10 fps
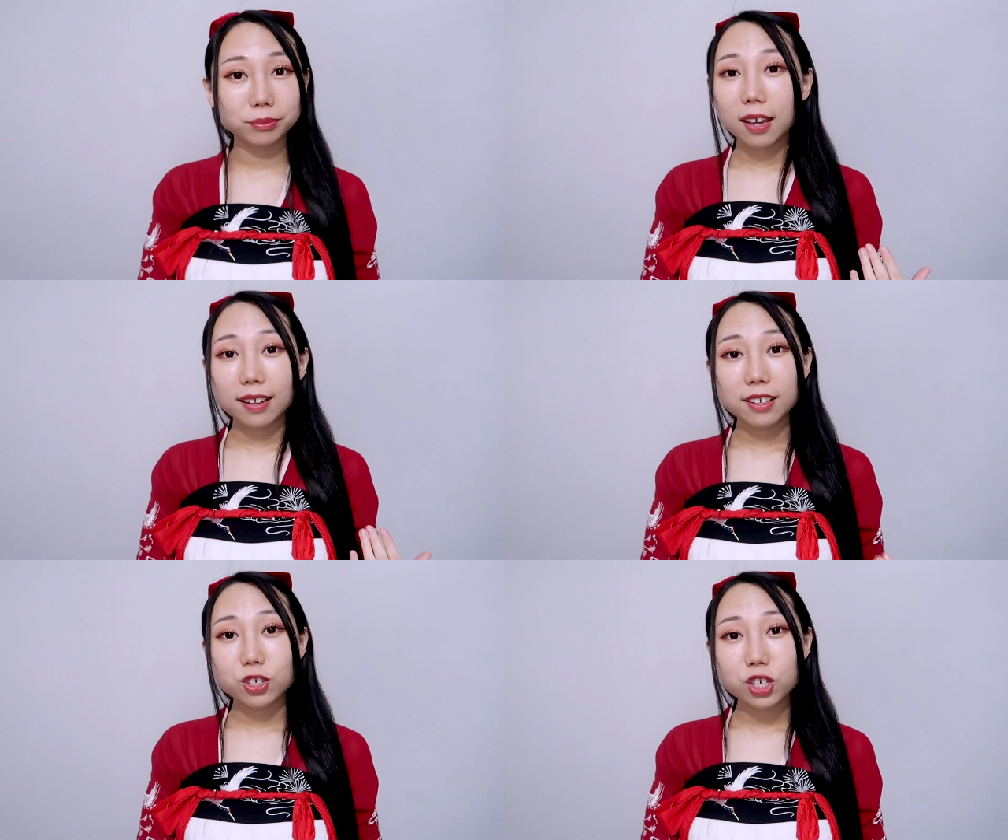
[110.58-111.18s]

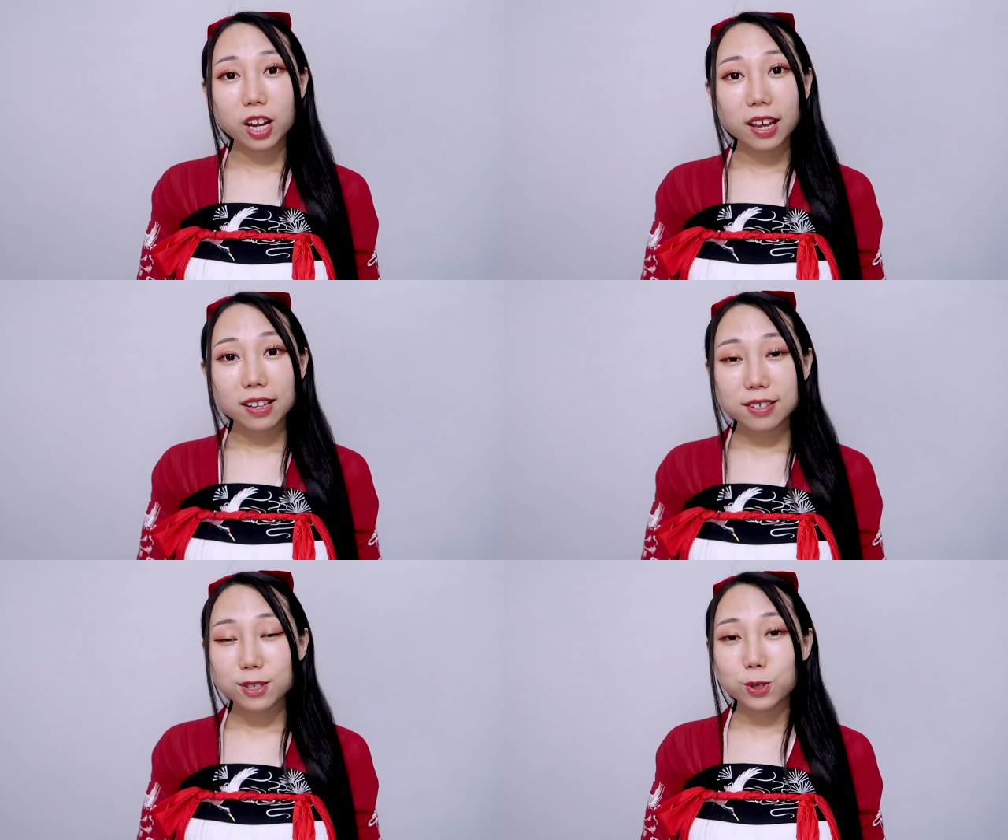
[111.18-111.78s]
any
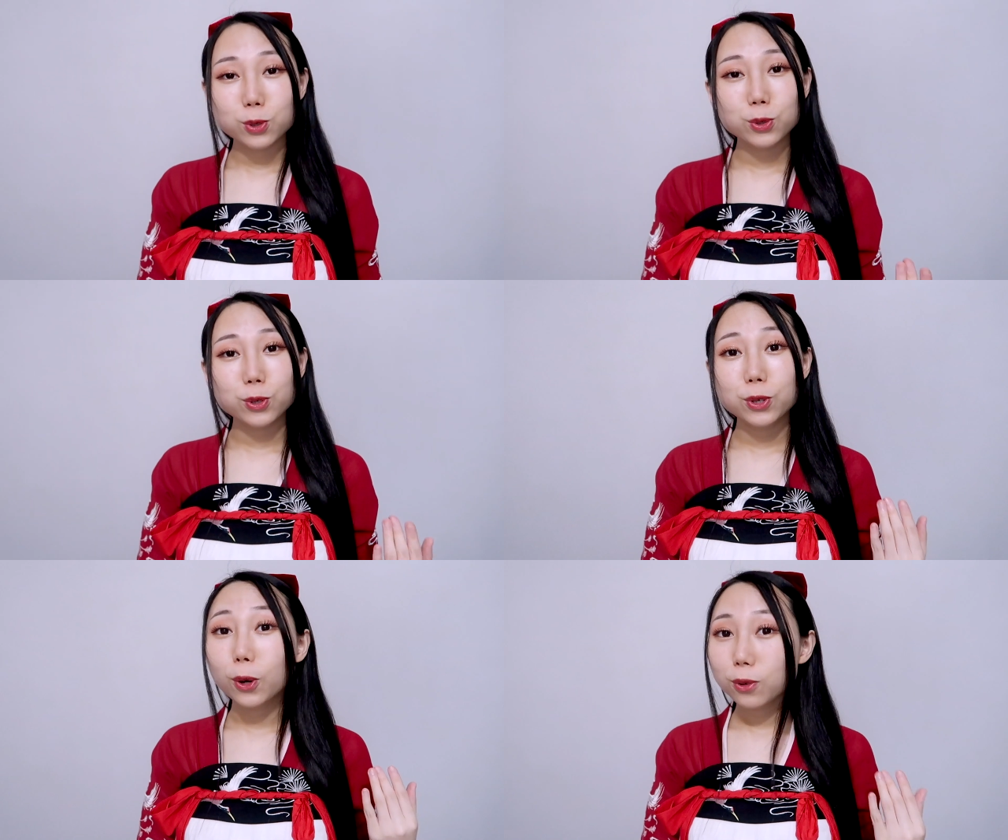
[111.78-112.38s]
chance to
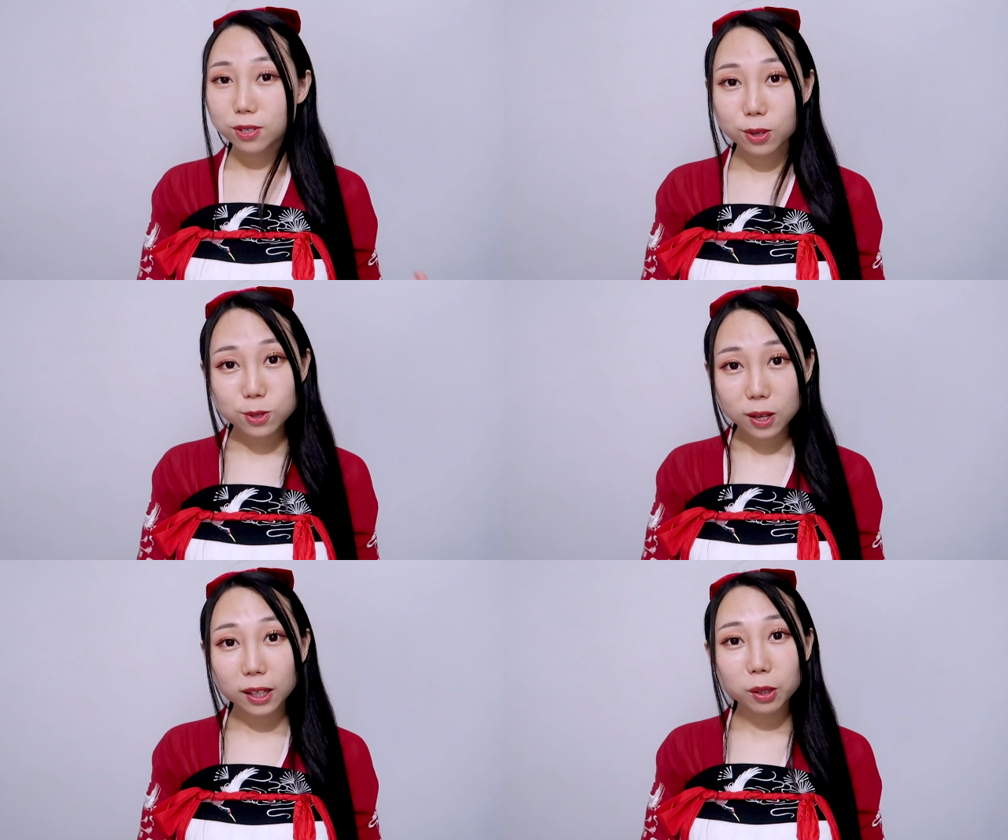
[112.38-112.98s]
use
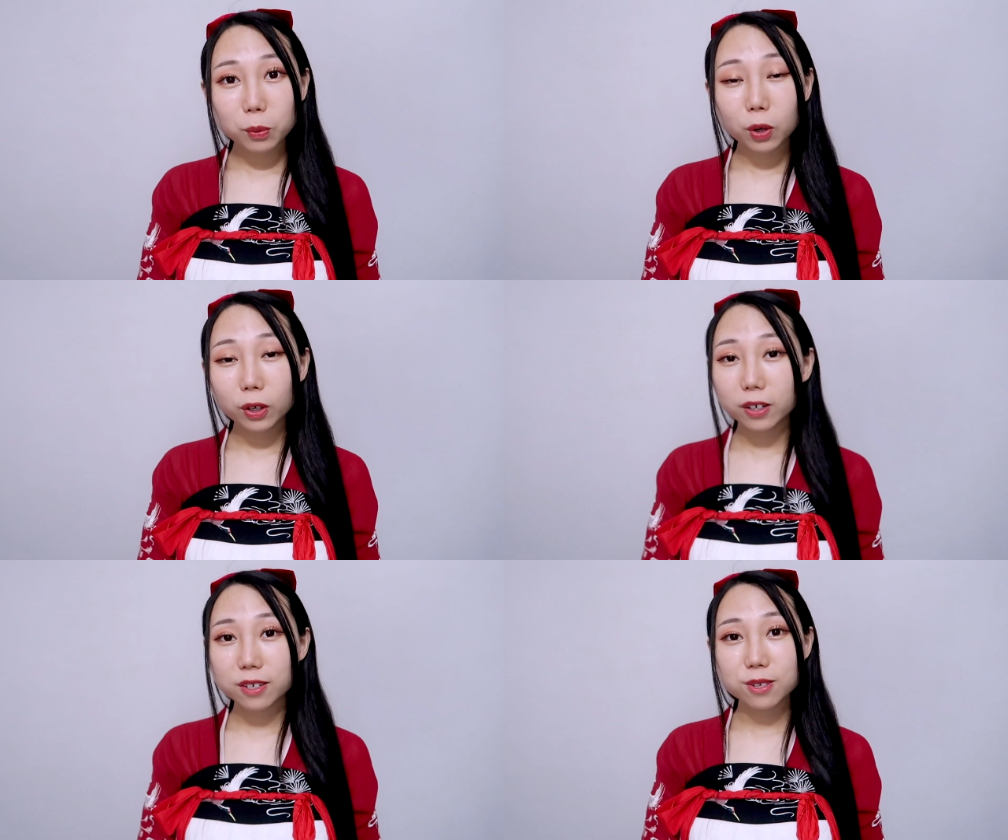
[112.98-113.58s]
those
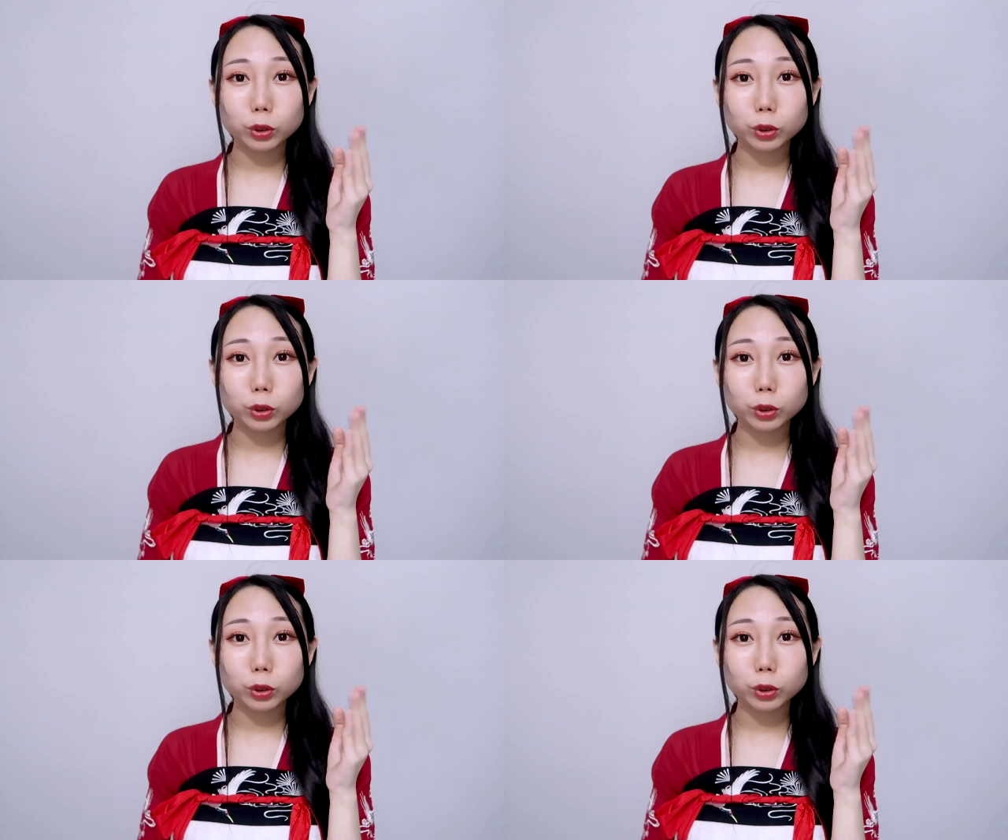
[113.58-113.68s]
anymore.